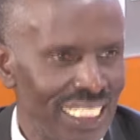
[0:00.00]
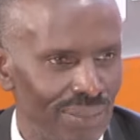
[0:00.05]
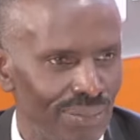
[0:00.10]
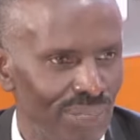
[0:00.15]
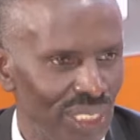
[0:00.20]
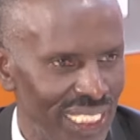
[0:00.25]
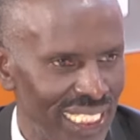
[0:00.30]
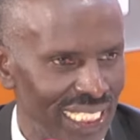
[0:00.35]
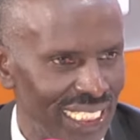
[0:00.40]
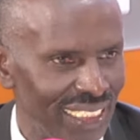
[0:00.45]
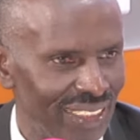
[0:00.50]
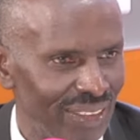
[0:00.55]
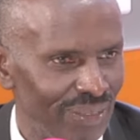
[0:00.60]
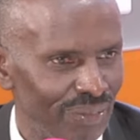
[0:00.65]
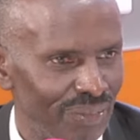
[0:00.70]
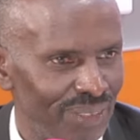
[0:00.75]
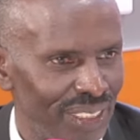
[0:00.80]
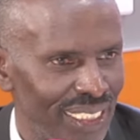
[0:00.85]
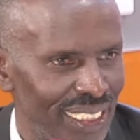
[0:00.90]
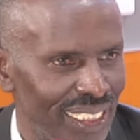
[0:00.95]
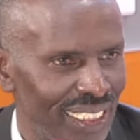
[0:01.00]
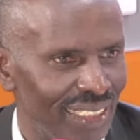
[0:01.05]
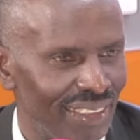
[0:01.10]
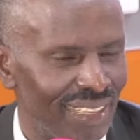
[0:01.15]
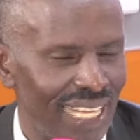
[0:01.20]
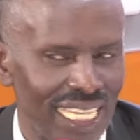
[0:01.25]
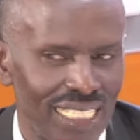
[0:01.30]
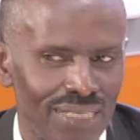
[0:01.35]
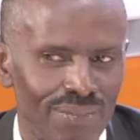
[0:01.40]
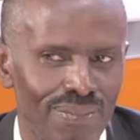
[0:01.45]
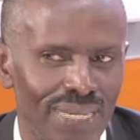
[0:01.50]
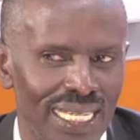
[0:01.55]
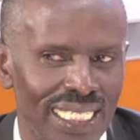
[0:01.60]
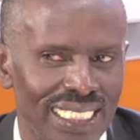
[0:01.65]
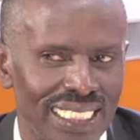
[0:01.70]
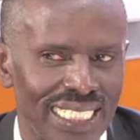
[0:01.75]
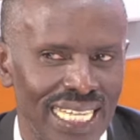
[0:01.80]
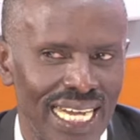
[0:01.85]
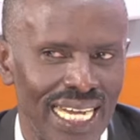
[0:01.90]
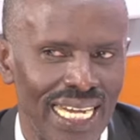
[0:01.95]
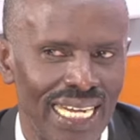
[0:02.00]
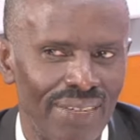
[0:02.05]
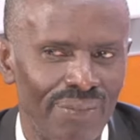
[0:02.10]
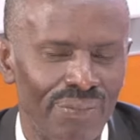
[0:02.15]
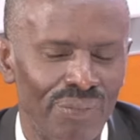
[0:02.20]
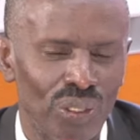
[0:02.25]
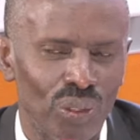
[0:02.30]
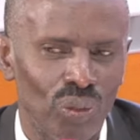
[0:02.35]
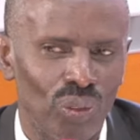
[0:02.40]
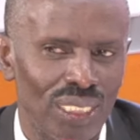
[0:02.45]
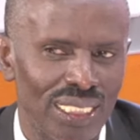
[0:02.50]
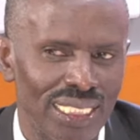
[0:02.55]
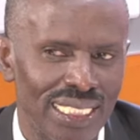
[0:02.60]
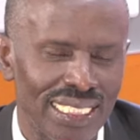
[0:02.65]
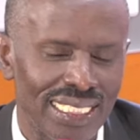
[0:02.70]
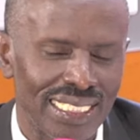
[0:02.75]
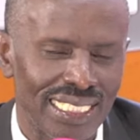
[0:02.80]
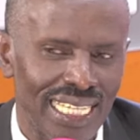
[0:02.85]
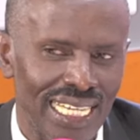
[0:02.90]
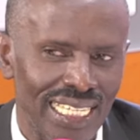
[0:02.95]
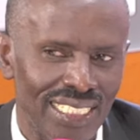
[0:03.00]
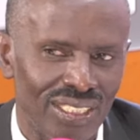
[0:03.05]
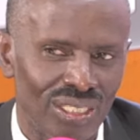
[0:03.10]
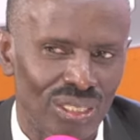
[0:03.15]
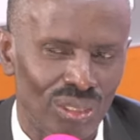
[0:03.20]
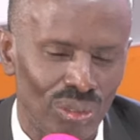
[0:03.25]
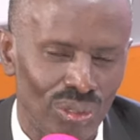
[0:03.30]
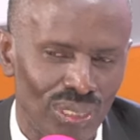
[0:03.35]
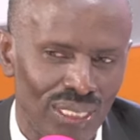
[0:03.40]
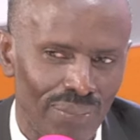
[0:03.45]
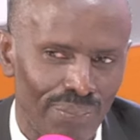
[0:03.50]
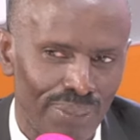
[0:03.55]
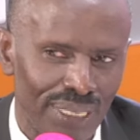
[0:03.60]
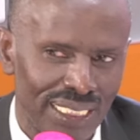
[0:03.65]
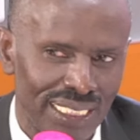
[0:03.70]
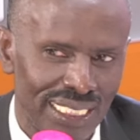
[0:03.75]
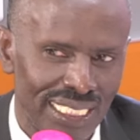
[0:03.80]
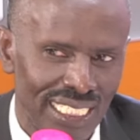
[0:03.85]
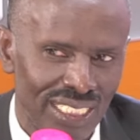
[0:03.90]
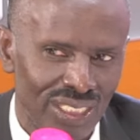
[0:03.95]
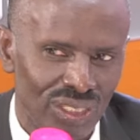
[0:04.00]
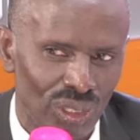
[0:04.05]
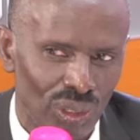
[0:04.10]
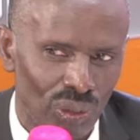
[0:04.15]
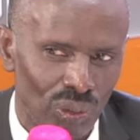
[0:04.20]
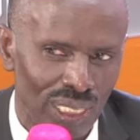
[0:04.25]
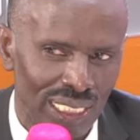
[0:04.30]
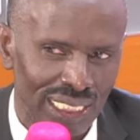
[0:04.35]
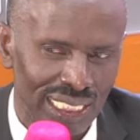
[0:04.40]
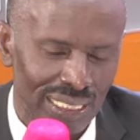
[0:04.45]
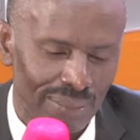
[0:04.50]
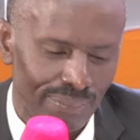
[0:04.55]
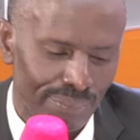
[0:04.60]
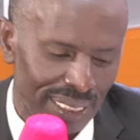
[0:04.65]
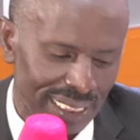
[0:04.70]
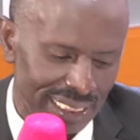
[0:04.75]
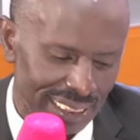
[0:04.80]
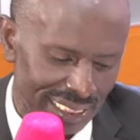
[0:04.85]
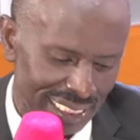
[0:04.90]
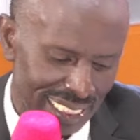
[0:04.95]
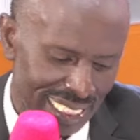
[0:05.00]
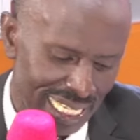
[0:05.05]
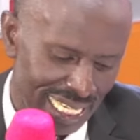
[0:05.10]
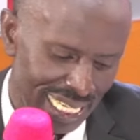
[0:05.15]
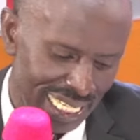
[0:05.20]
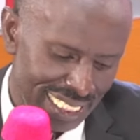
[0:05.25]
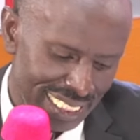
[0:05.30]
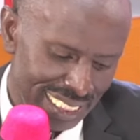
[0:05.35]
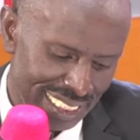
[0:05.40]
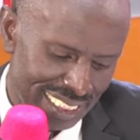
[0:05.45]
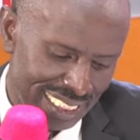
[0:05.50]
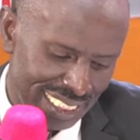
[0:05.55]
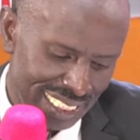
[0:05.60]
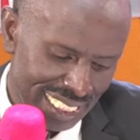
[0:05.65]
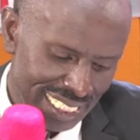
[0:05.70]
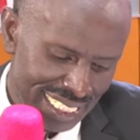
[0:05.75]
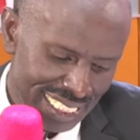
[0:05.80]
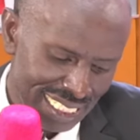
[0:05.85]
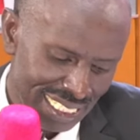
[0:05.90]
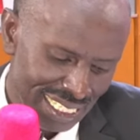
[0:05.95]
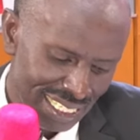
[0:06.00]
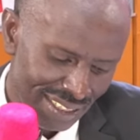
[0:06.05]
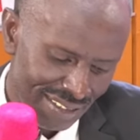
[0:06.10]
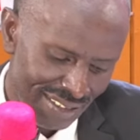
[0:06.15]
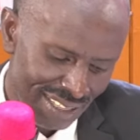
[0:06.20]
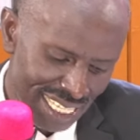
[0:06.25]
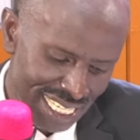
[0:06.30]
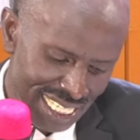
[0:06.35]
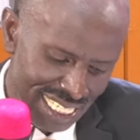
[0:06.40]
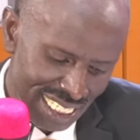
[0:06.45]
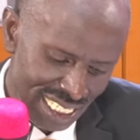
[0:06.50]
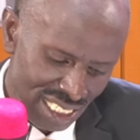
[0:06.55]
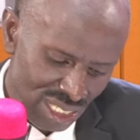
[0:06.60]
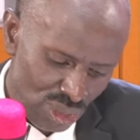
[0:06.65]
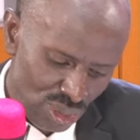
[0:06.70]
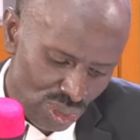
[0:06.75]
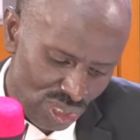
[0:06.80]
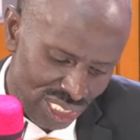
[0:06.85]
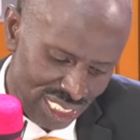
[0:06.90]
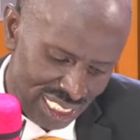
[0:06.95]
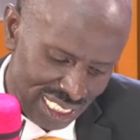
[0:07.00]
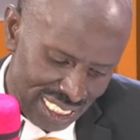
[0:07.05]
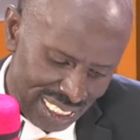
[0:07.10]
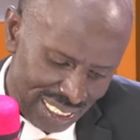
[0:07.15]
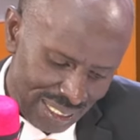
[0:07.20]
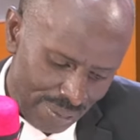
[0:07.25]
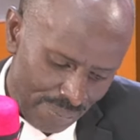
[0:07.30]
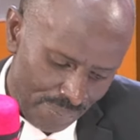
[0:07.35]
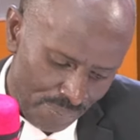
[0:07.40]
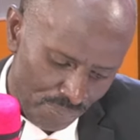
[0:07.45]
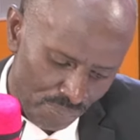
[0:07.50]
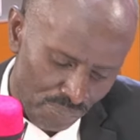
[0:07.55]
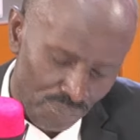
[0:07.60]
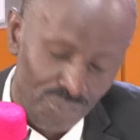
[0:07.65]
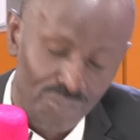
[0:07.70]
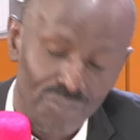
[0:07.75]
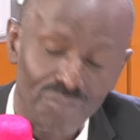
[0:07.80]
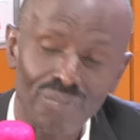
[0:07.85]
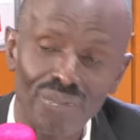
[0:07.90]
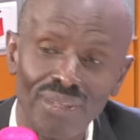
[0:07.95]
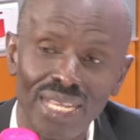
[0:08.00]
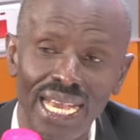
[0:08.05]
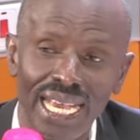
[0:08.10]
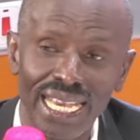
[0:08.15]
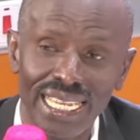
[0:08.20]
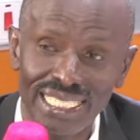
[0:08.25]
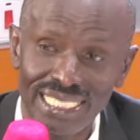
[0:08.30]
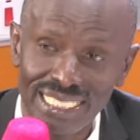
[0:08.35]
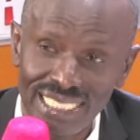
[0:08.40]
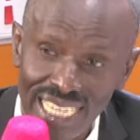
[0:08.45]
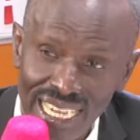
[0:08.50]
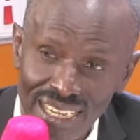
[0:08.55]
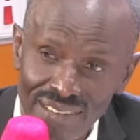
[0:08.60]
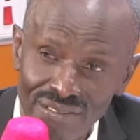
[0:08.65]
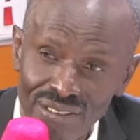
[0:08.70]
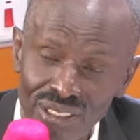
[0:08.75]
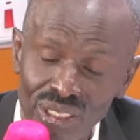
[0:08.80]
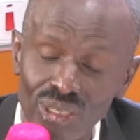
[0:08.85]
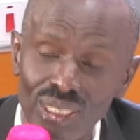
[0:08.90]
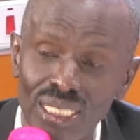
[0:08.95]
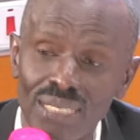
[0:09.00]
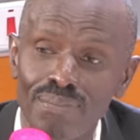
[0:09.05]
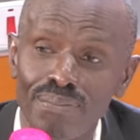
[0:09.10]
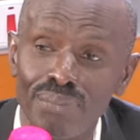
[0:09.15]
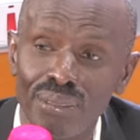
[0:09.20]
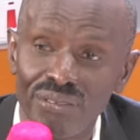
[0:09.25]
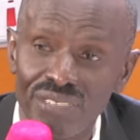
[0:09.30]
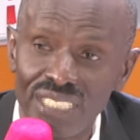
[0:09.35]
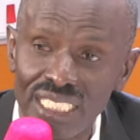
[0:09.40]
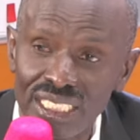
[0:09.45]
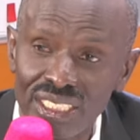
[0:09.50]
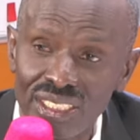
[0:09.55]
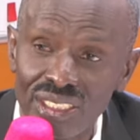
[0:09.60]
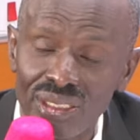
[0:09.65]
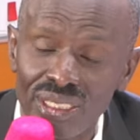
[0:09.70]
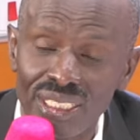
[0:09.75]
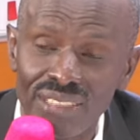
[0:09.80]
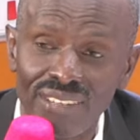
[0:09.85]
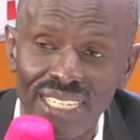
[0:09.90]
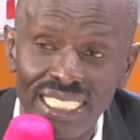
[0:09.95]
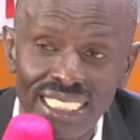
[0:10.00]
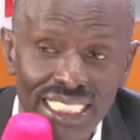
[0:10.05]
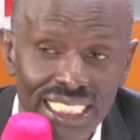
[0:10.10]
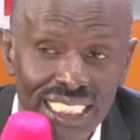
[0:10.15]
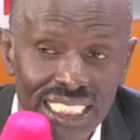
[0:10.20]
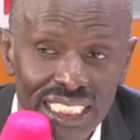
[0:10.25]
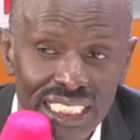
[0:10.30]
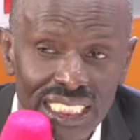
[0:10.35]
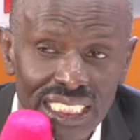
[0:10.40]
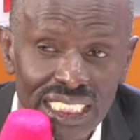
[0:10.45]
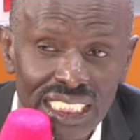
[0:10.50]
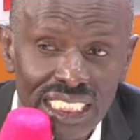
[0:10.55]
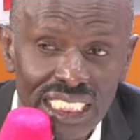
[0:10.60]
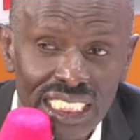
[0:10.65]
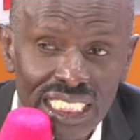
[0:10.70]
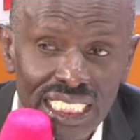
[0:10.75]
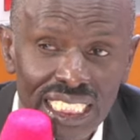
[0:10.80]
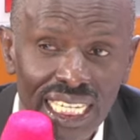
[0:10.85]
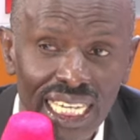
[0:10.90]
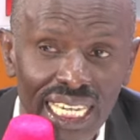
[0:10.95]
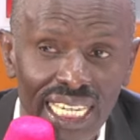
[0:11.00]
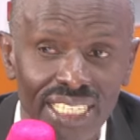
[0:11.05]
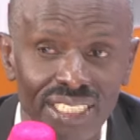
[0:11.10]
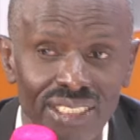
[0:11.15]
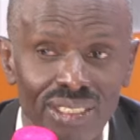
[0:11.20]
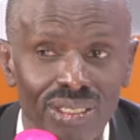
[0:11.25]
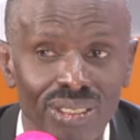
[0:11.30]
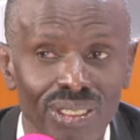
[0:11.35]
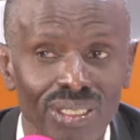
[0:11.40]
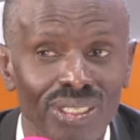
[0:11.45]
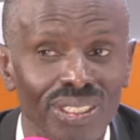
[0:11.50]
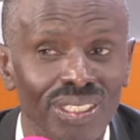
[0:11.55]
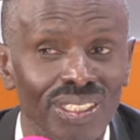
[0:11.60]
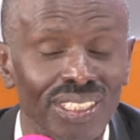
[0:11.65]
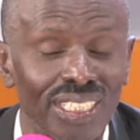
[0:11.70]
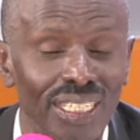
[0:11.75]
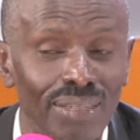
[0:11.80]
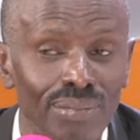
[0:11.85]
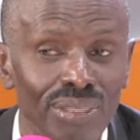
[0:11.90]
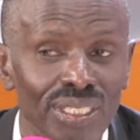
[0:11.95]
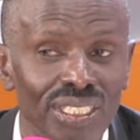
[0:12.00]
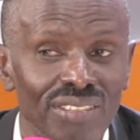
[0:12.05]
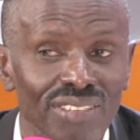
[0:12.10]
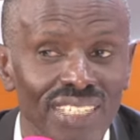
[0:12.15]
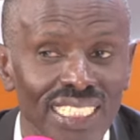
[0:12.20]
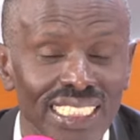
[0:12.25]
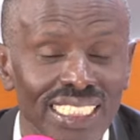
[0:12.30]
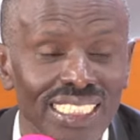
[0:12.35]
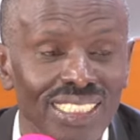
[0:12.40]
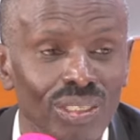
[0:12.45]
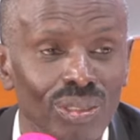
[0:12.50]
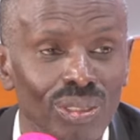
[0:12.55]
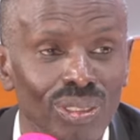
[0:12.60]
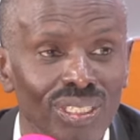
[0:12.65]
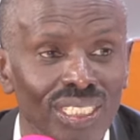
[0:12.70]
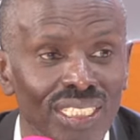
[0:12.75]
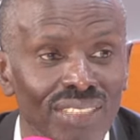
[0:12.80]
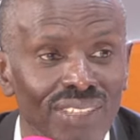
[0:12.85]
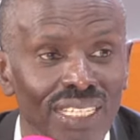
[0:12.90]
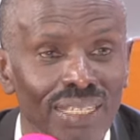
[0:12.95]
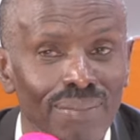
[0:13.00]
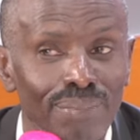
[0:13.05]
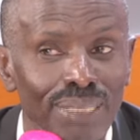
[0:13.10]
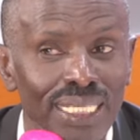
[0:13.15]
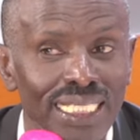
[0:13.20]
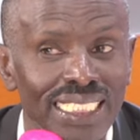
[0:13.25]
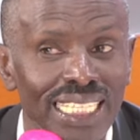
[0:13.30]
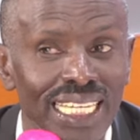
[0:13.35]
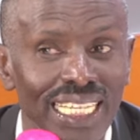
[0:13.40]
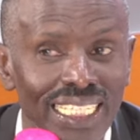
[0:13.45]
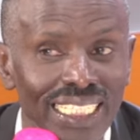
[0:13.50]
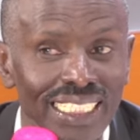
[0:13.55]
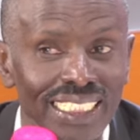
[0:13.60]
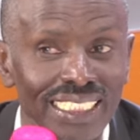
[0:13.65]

model. Mm. That matter was discussed through the Presidential Working Party, and it said the D U C had served to impoverished universities. Mm. And, you know, some universities could not even pay salaries.